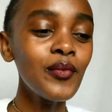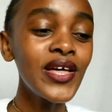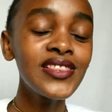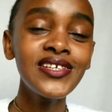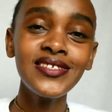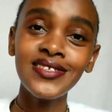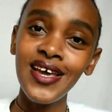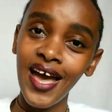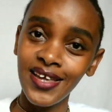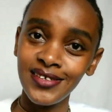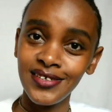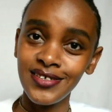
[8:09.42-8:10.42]
But this
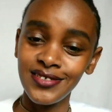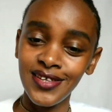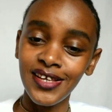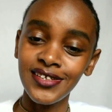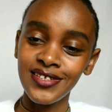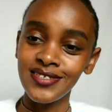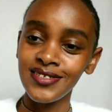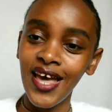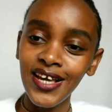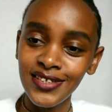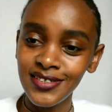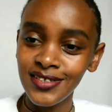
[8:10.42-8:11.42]
guy is, and he's
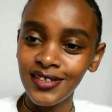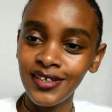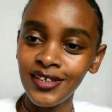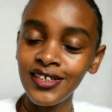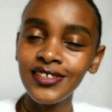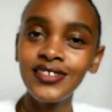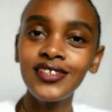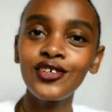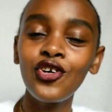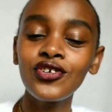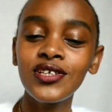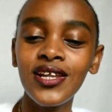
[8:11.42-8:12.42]
90. He
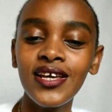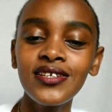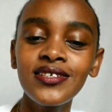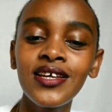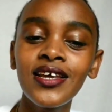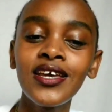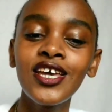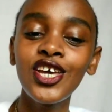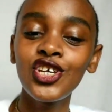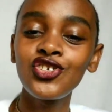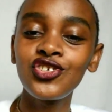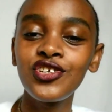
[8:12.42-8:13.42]
did not let
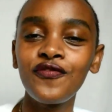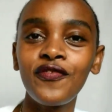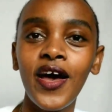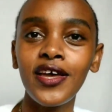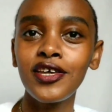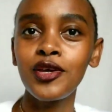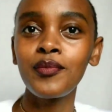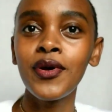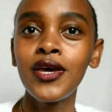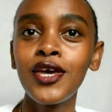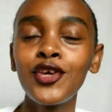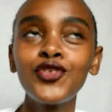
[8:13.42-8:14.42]
age defy him.
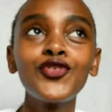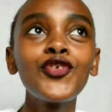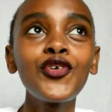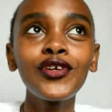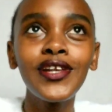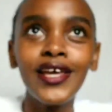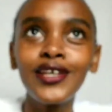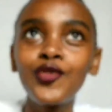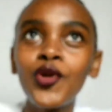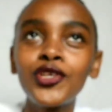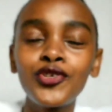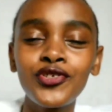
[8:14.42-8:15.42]
You know,
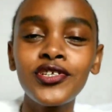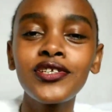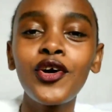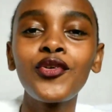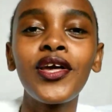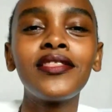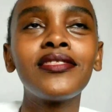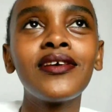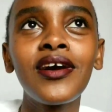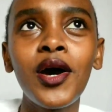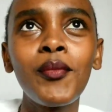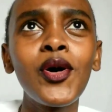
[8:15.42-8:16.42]
like when you sit down and
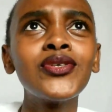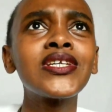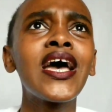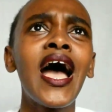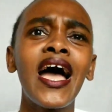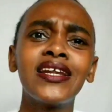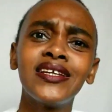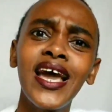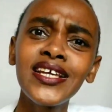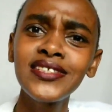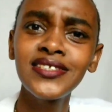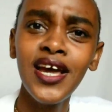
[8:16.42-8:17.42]
think about a
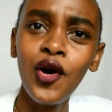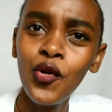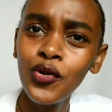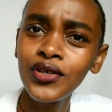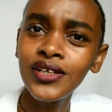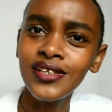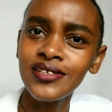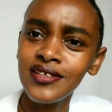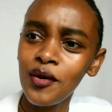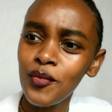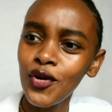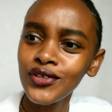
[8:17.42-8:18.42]
90-year-old as
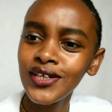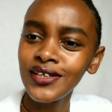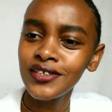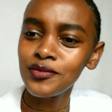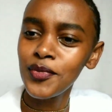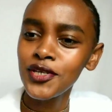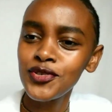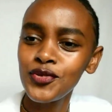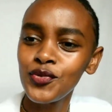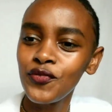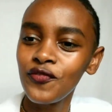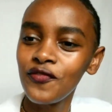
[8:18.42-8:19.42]
a model, it makes
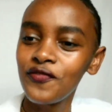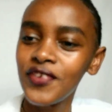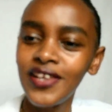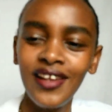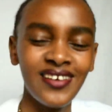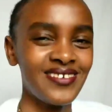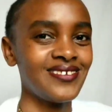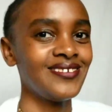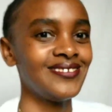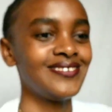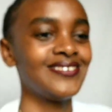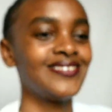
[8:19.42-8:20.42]
you feel like,
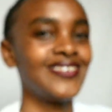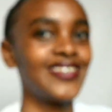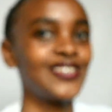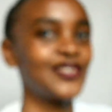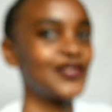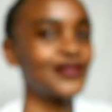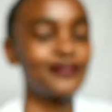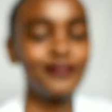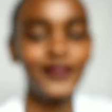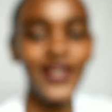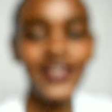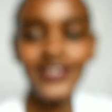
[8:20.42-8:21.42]
oh no,
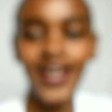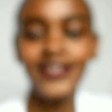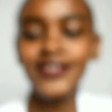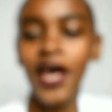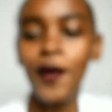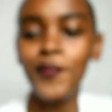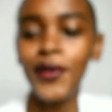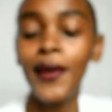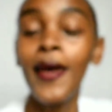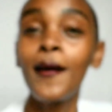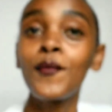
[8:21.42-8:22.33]
that can't happen.